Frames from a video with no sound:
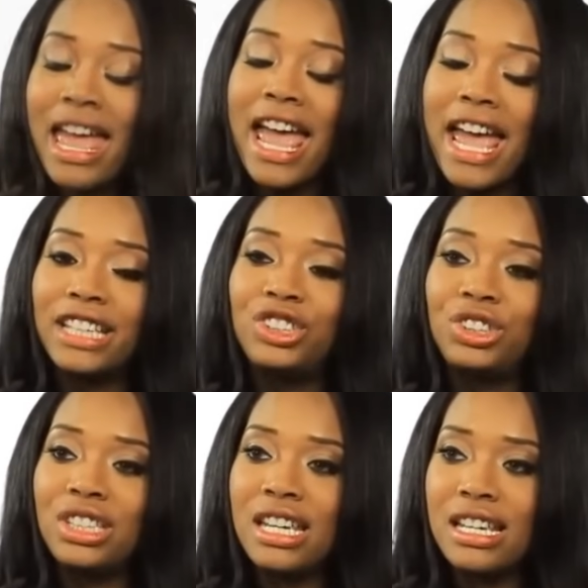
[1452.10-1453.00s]
this tea
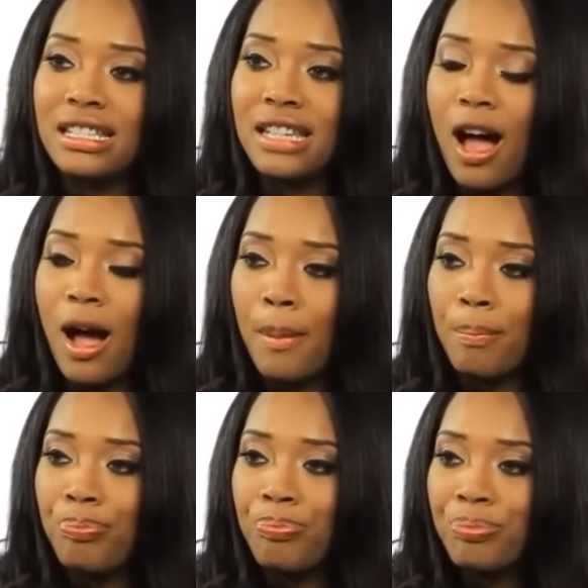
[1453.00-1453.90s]
is boiling,
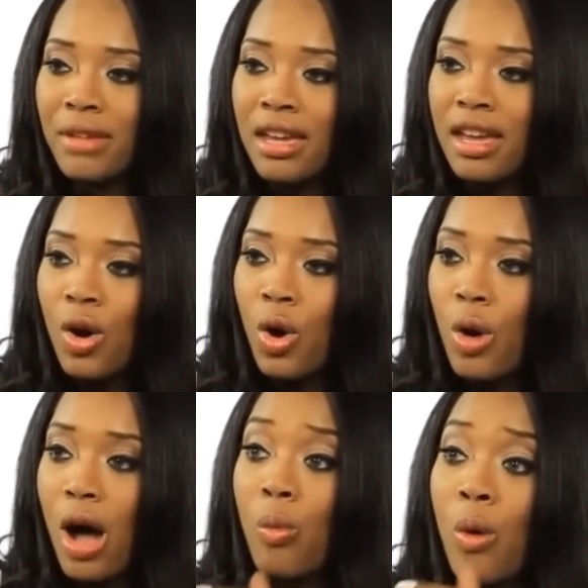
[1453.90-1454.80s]
and I know
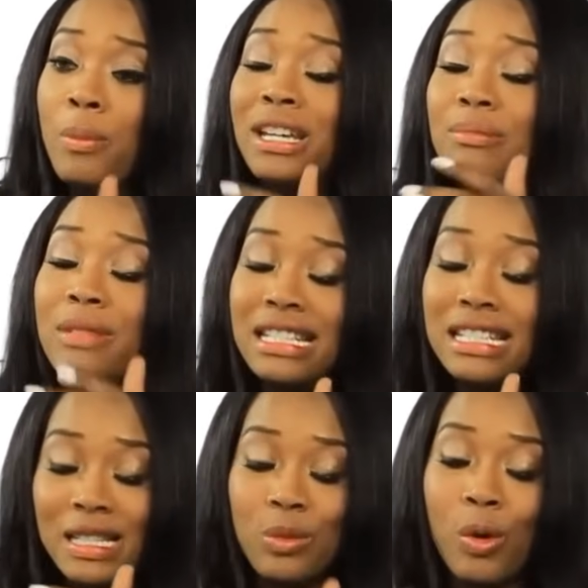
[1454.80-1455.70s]
you've got some
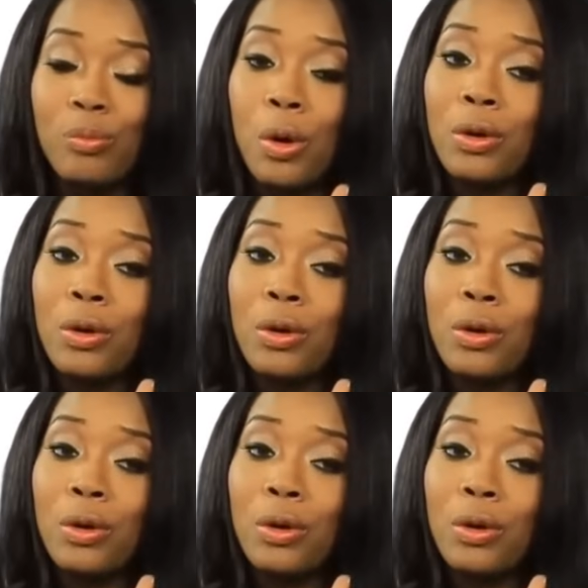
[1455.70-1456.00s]
ideas about this